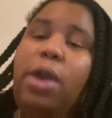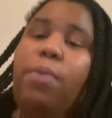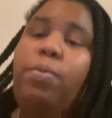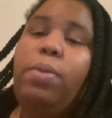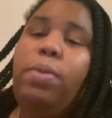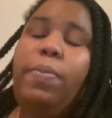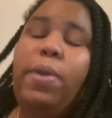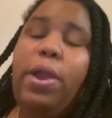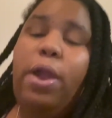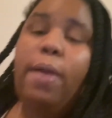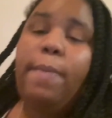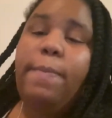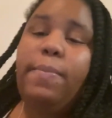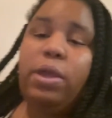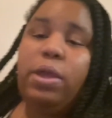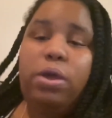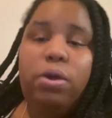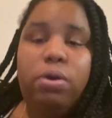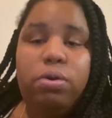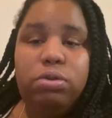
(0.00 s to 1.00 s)
pay our
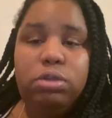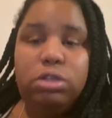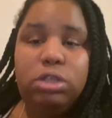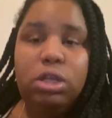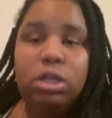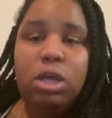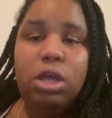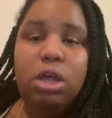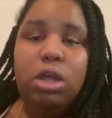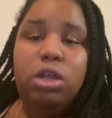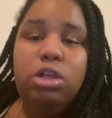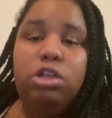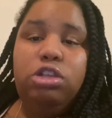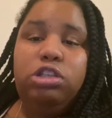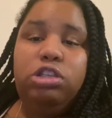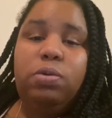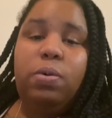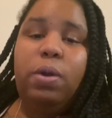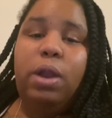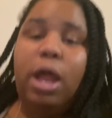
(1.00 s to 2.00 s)
bills.
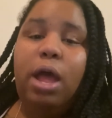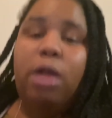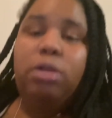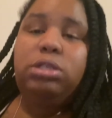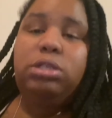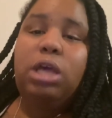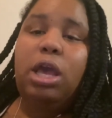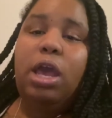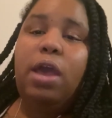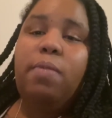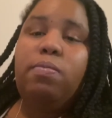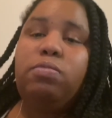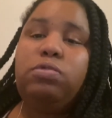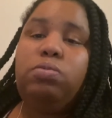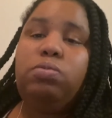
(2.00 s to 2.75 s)
So at all times,